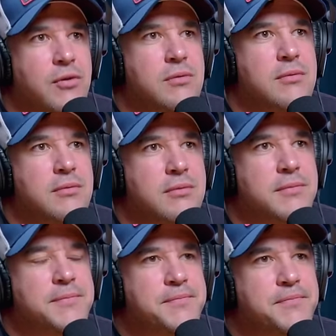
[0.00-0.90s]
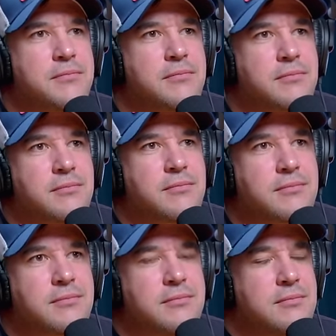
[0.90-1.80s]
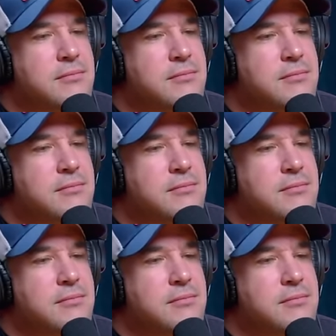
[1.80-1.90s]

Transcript: I'm only 100 years old, and